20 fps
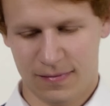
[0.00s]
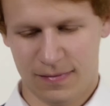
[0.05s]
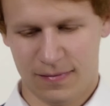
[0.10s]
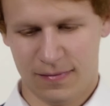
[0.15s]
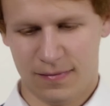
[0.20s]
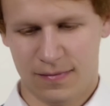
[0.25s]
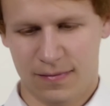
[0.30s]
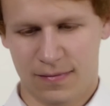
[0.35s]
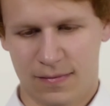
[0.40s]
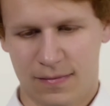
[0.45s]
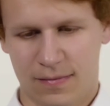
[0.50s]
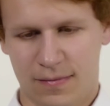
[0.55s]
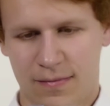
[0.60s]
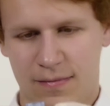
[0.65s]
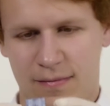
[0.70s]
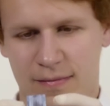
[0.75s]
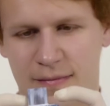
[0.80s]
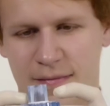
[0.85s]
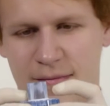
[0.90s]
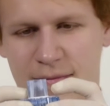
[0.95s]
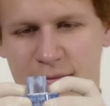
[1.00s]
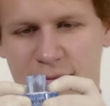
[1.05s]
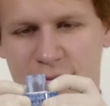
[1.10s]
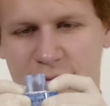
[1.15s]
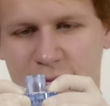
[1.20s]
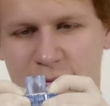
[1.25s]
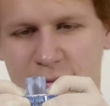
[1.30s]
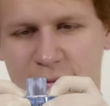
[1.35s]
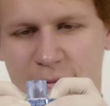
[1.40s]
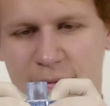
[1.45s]

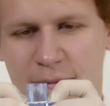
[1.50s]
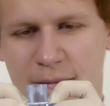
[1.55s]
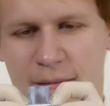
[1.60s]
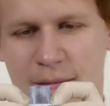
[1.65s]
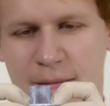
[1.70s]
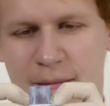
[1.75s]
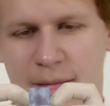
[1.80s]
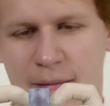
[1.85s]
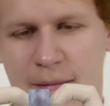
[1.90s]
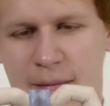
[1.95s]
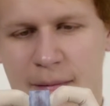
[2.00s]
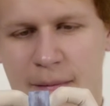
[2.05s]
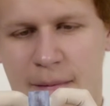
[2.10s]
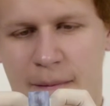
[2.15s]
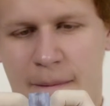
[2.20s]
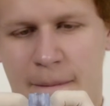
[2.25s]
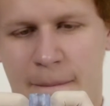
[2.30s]
Nobody speaks.